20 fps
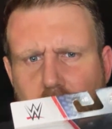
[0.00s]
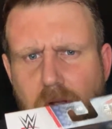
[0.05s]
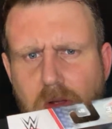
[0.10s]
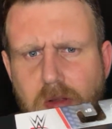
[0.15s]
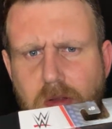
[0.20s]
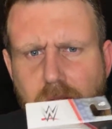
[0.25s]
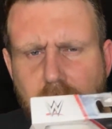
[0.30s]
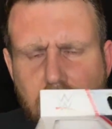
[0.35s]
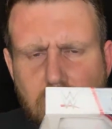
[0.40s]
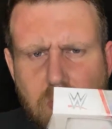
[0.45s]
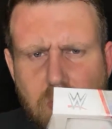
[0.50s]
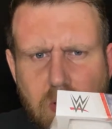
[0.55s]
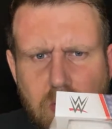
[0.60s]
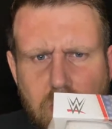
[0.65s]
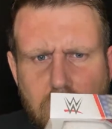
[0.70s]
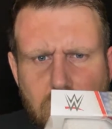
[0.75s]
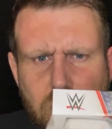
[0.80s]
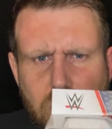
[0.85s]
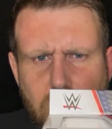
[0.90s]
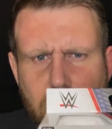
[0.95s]
the
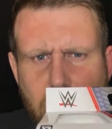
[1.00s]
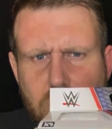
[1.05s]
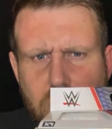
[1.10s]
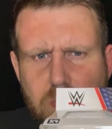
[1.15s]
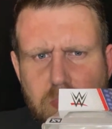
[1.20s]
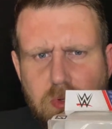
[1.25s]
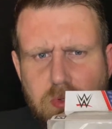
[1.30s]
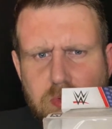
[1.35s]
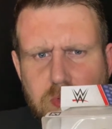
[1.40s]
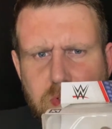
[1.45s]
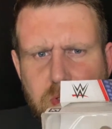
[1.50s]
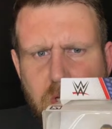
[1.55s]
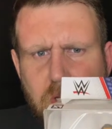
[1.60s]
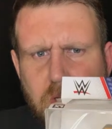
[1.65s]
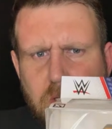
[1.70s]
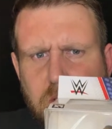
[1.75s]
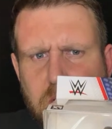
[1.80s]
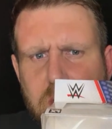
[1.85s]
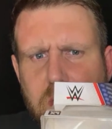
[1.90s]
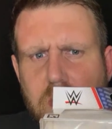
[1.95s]
normal
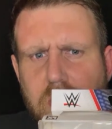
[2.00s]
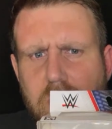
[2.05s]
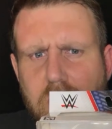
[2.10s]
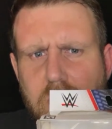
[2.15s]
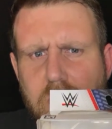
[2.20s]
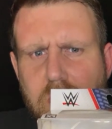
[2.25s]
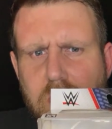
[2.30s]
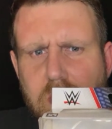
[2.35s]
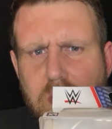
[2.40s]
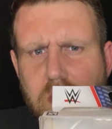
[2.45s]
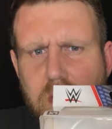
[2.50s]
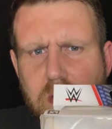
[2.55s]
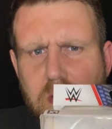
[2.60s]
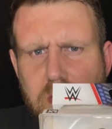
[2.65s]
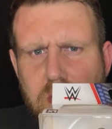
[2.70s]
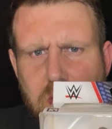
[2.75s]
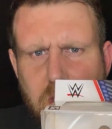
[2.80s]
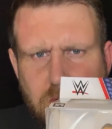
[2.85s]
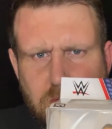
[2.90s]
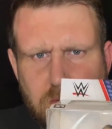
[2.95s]
non-Chase
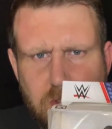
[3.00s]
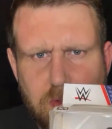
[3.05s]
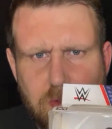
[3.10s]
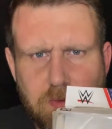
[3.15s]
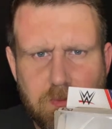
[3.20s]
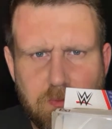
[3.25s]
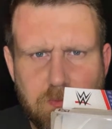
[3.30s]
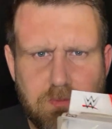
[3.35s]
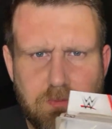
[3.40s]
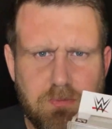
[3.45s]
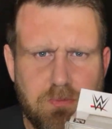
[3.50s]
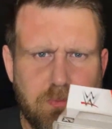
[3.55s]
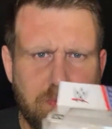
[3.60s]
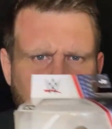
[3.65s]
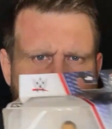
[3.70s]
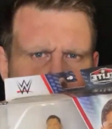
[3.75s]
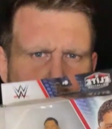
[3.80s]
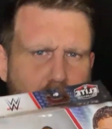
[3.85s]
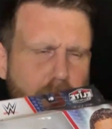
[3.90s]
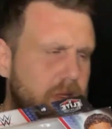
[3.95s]
Jey Uso,
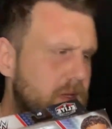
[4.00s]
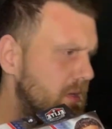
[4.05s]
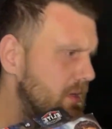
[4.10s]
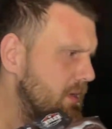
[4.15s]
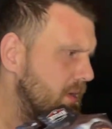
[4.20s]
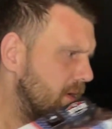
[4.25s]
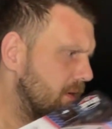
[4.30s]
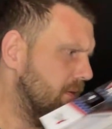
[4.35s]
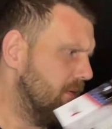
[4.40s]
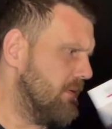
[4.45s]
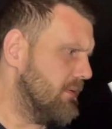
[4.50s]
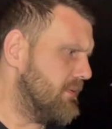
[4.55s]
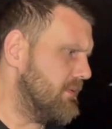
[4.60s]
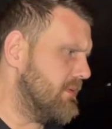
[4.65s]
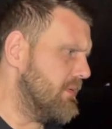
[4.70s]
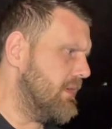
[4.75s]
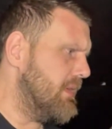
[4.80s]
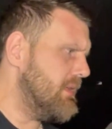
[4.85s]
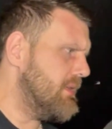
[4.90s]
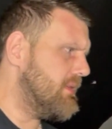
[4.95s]
which was
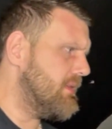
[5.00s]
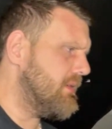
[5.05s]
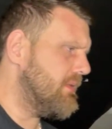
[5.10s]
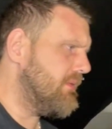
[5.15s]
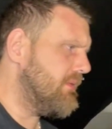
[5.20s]
nice.